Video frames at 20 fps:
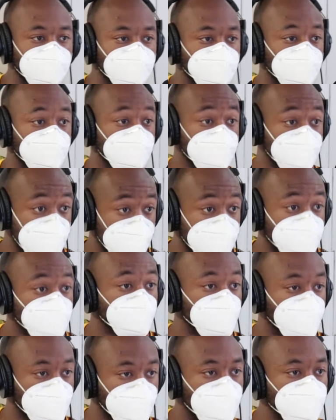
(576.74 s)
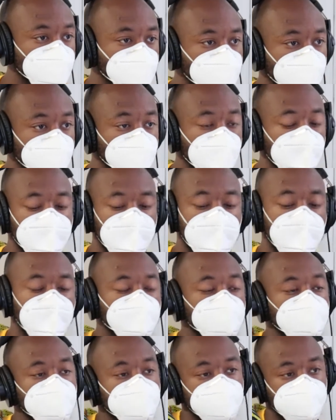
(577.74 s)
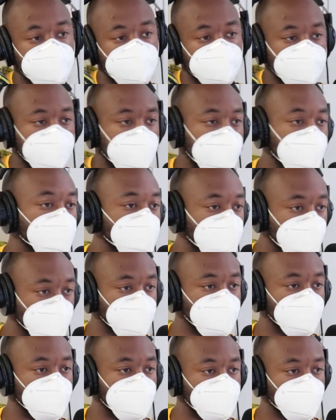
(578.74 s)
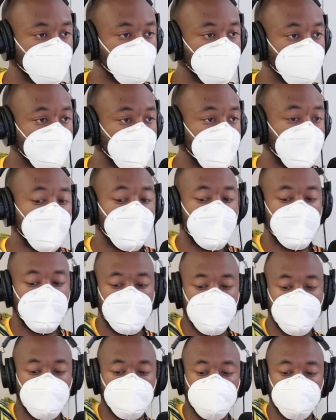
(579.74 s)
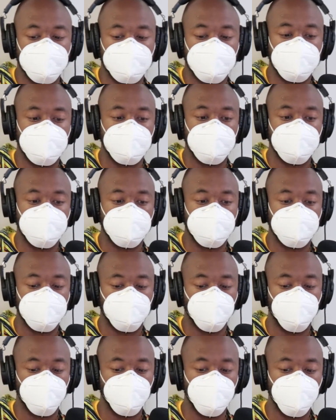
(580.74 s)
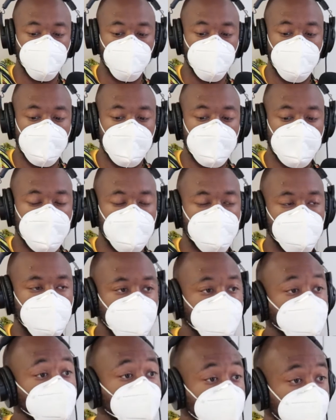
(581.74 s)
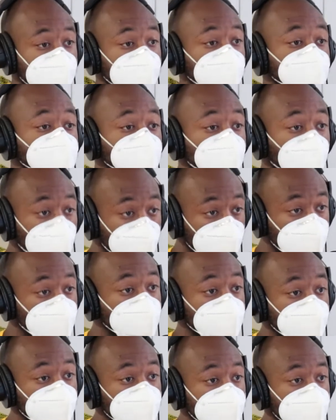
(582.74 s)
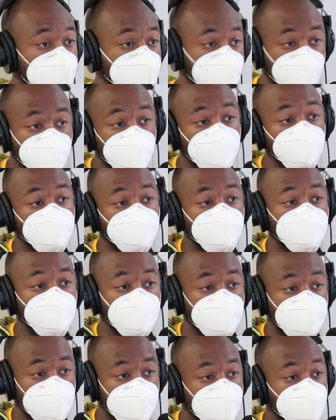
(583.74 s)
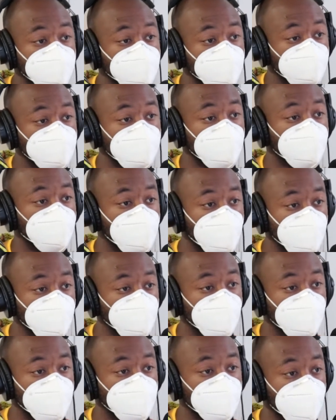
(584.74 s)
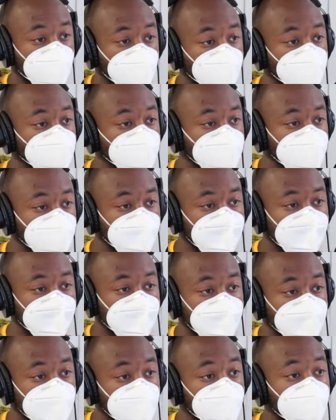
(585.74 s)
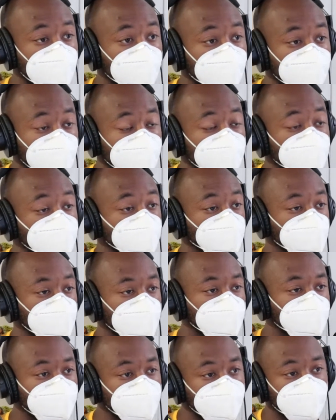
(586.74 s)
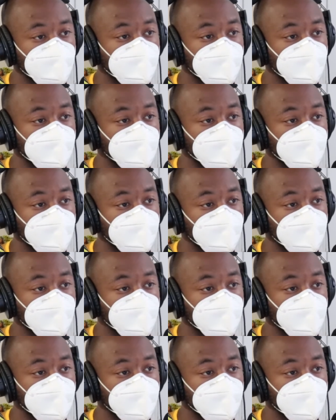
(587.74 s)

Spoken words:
and that sort of culture, for them to take those things and then to basically ignore and push the issues that are going on currently in America under the rug